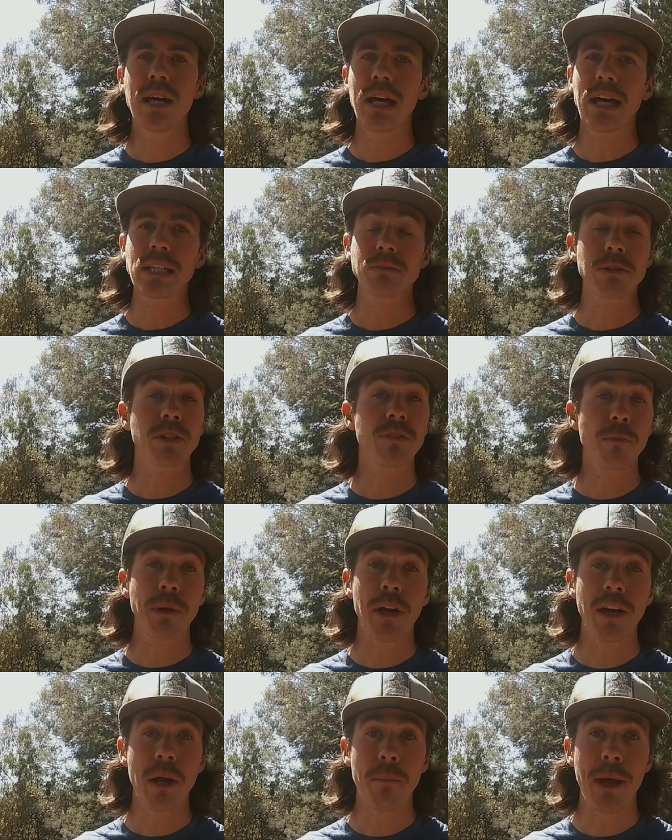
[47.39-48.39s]
especially if I'm
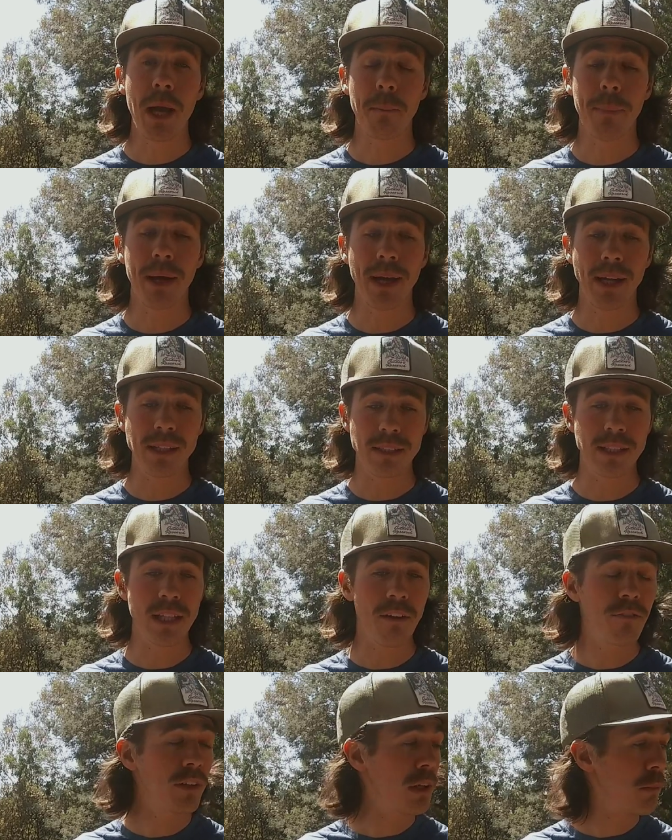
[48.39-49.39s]
carrying a backpack, because they
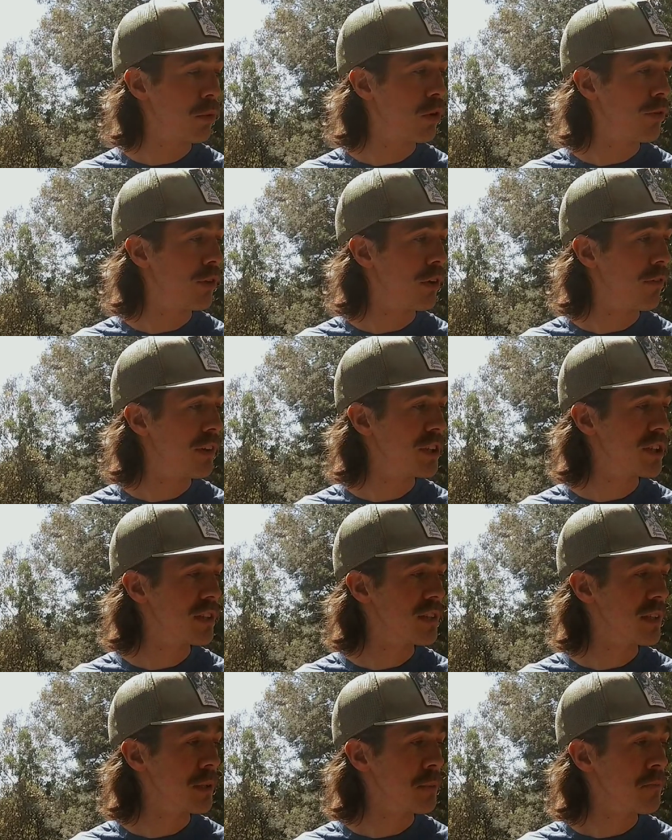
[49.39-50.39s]
definitely improve your
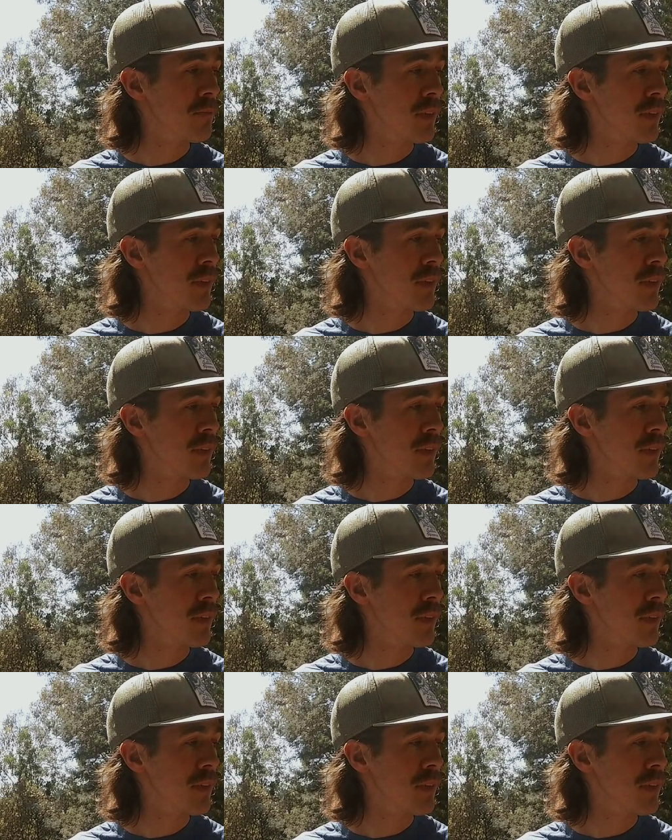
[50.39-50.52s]
efficiency.